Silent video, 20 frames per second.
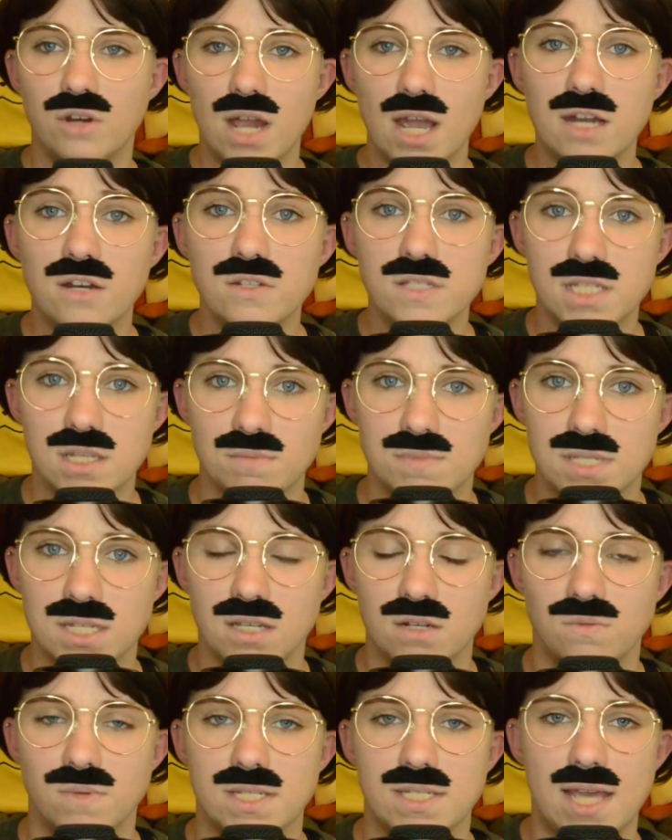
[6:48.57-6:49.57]
Graggle
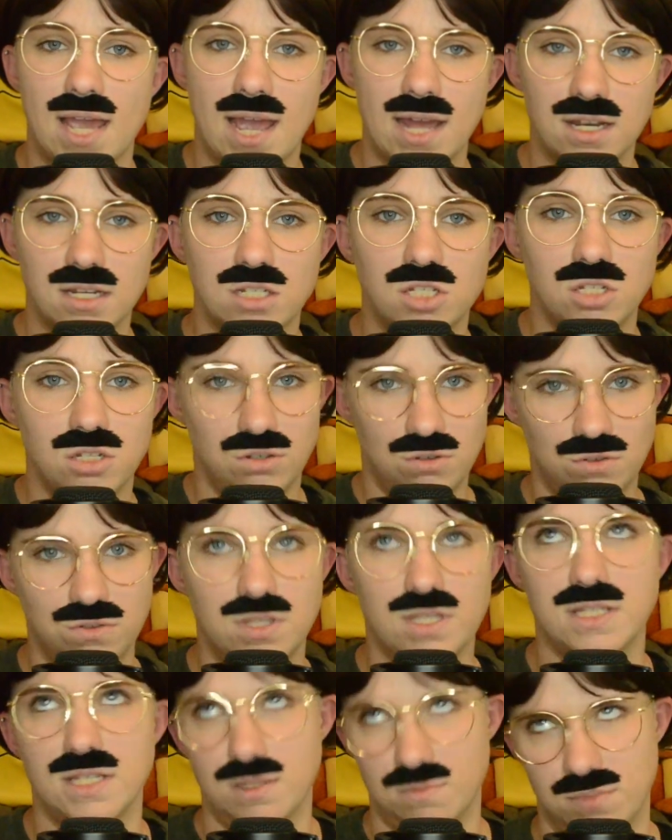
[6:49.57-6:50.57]
Simpson was added to
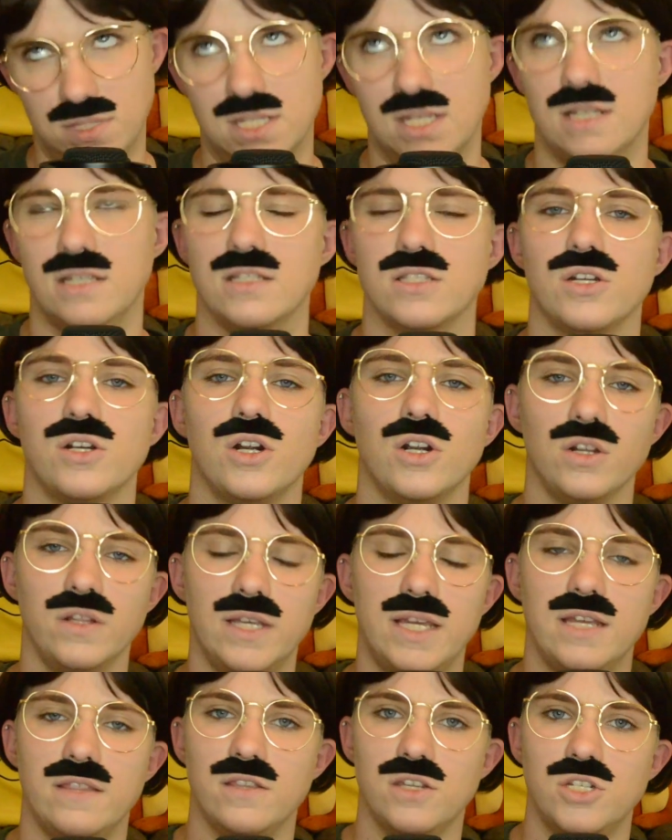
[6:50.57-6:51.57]
The Simpsons
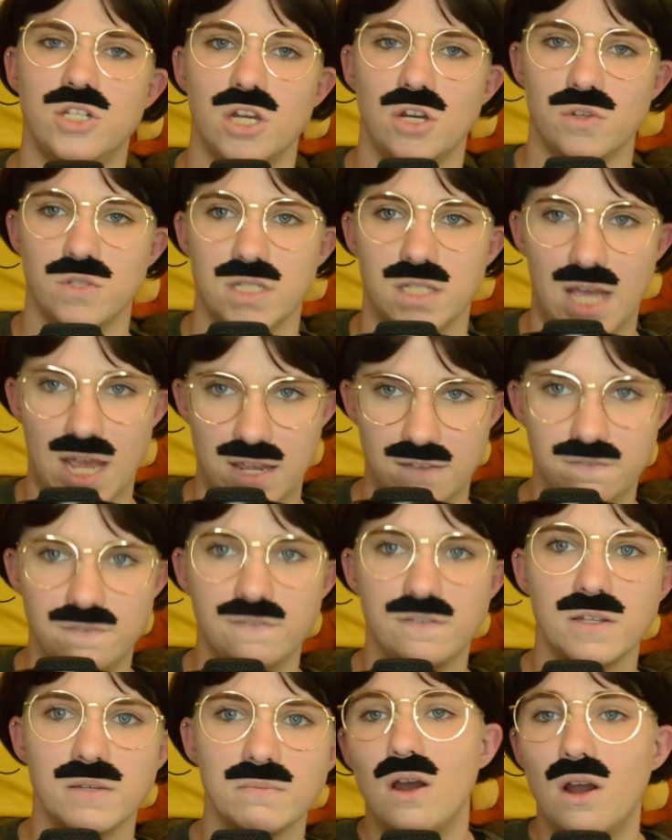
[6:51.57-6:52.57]
early in the show's
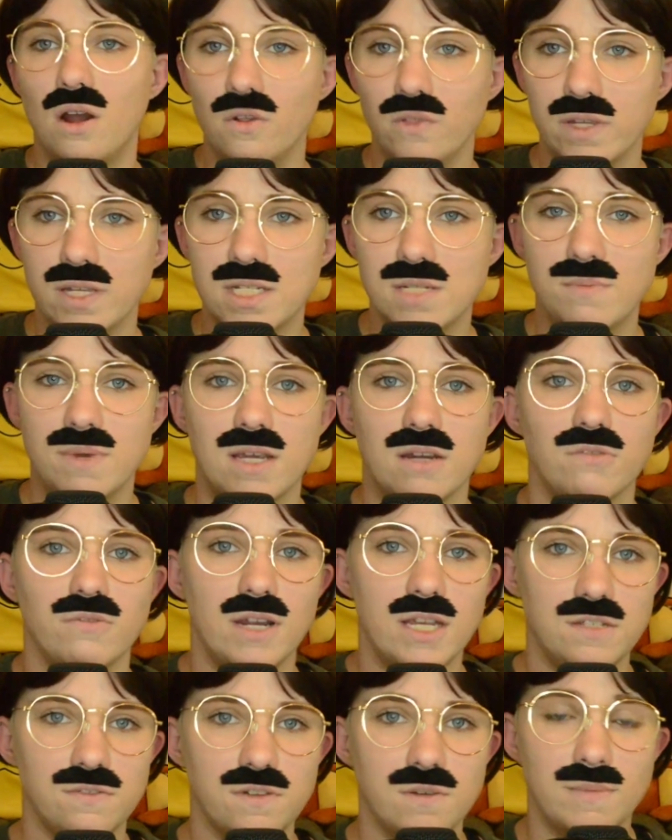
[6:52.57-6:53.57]
life, only to be
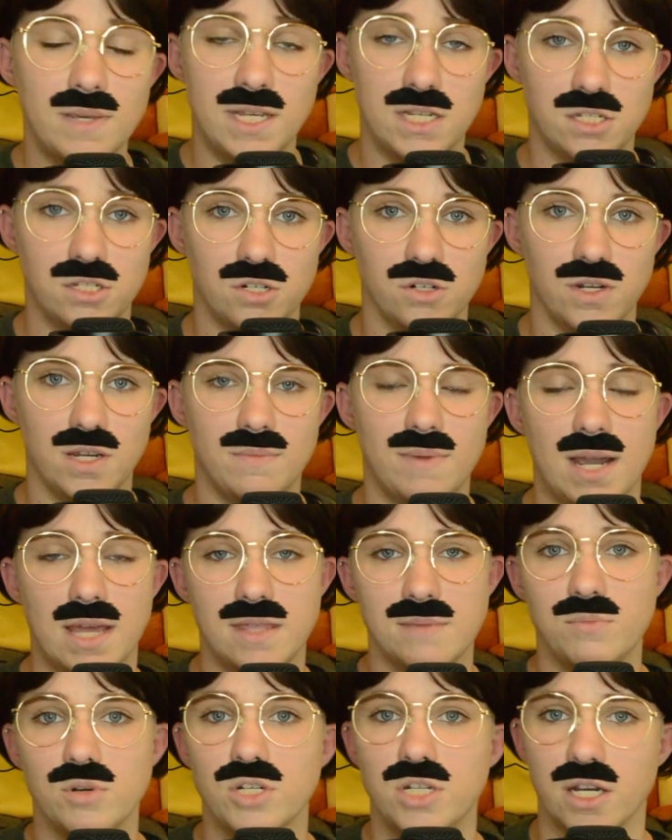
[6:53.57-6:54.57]
erased from history by
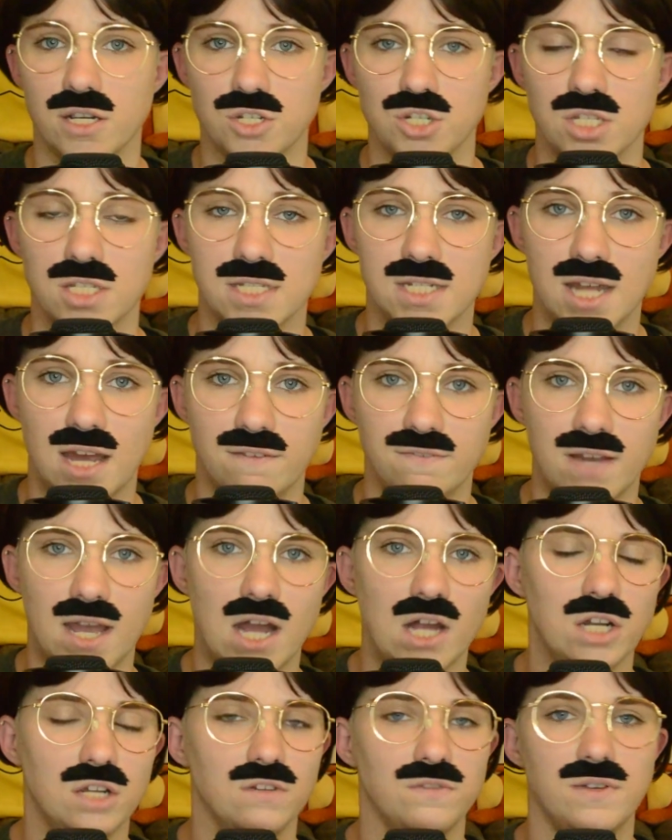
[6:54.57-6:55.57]
the production staff
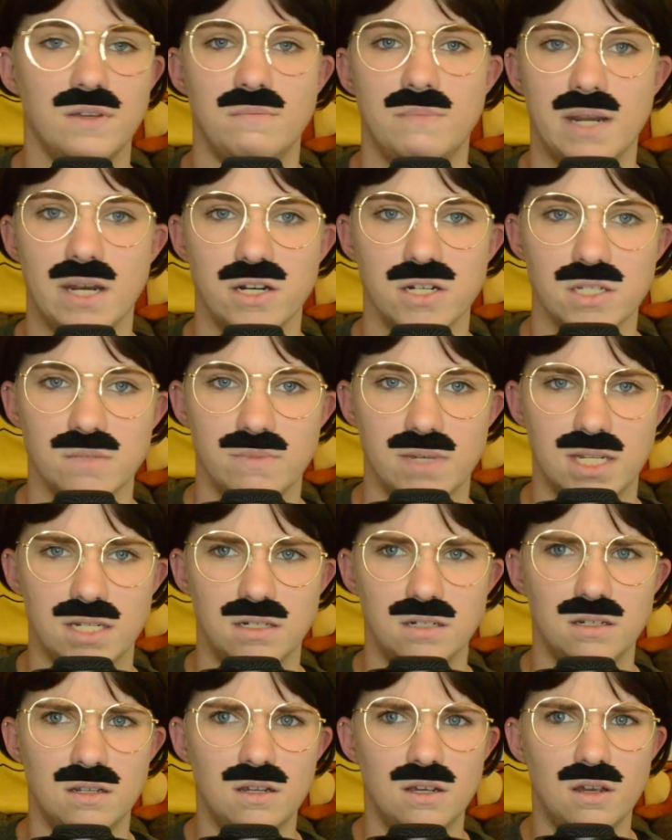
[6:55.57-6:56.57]
out of
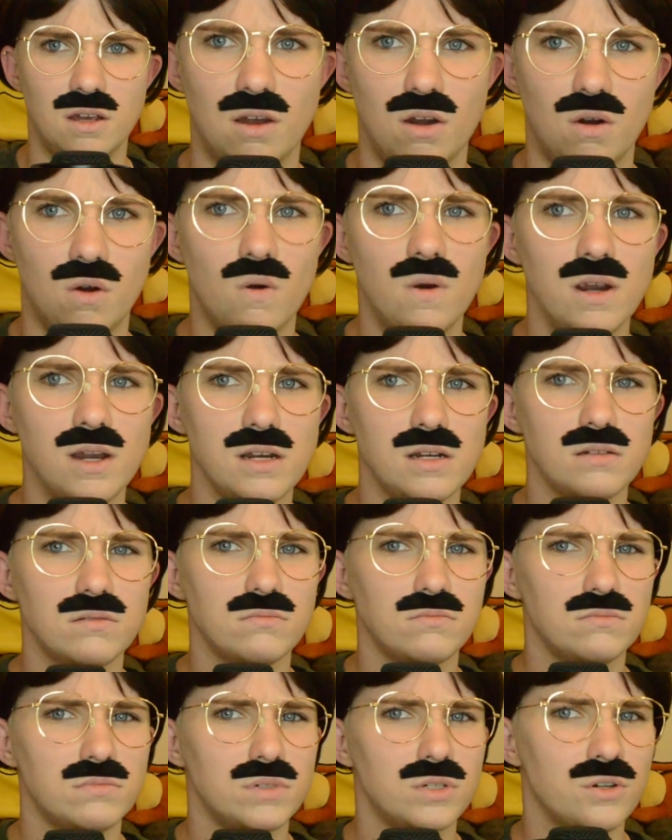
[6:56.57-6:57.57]
embarrassment. Or
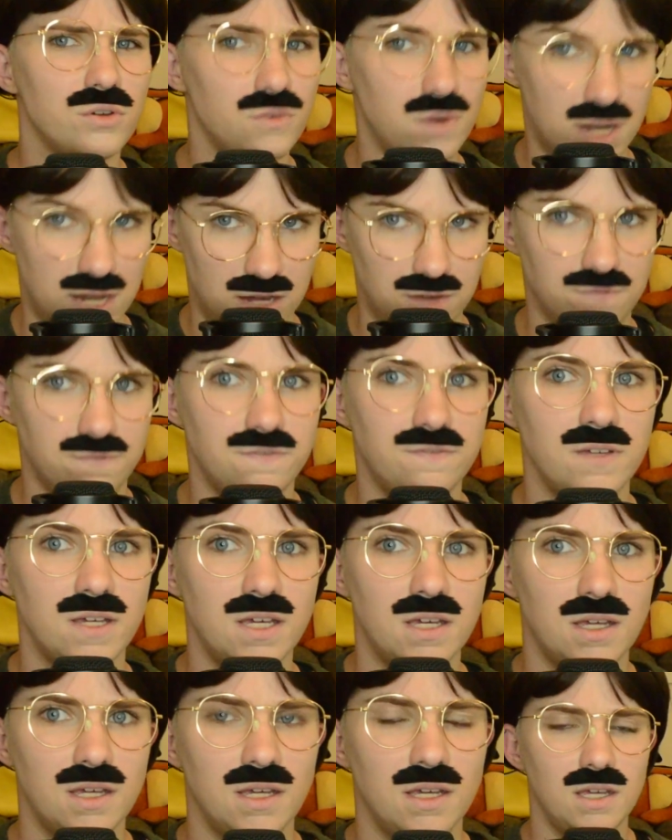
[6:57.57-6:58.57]
grief
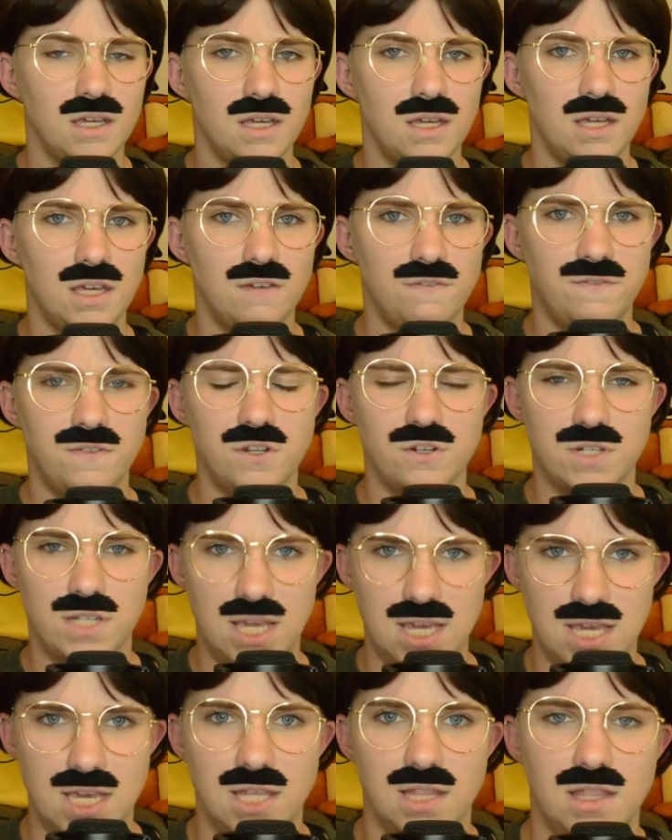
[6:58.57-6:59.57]
if you're
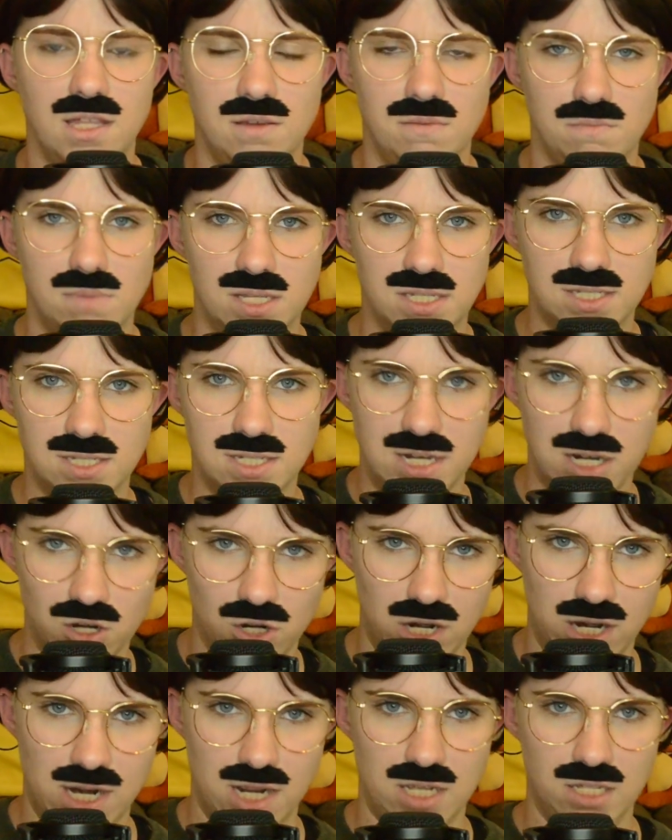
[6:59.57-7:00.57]
taking the
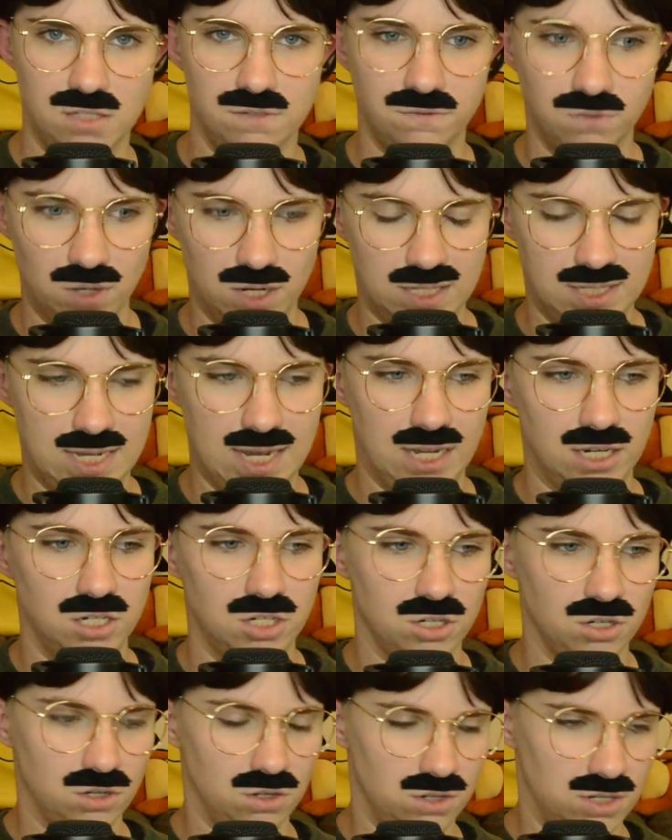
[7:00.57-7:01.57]
mysterious voice
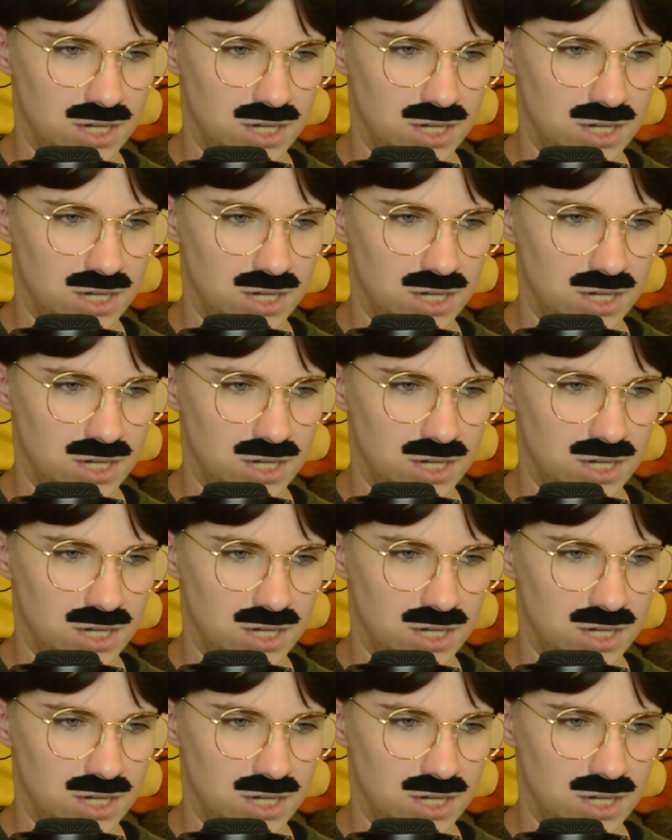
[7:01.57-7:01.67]
actor